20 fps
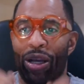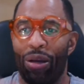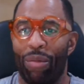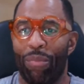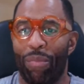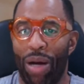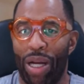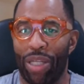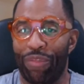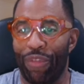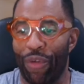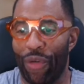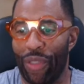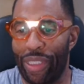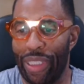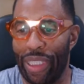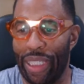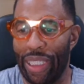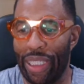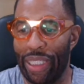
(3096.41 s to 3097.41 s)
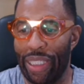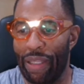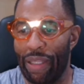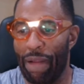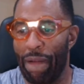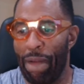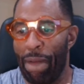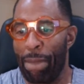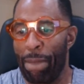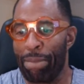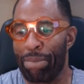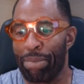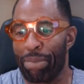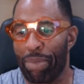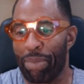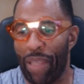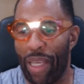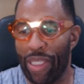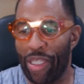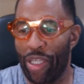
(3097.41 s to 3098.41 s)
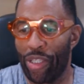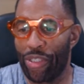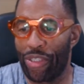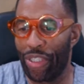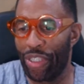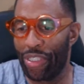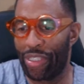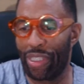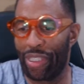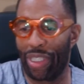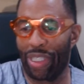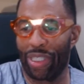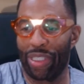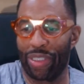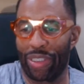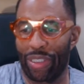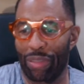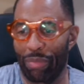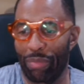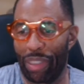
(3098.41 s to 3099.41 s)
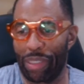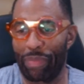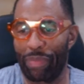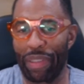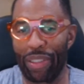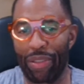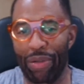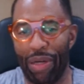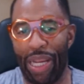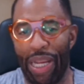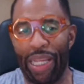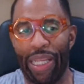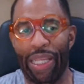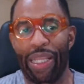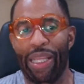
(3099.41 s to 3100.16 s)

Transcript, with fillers: March 14th. Your sister, she must be great.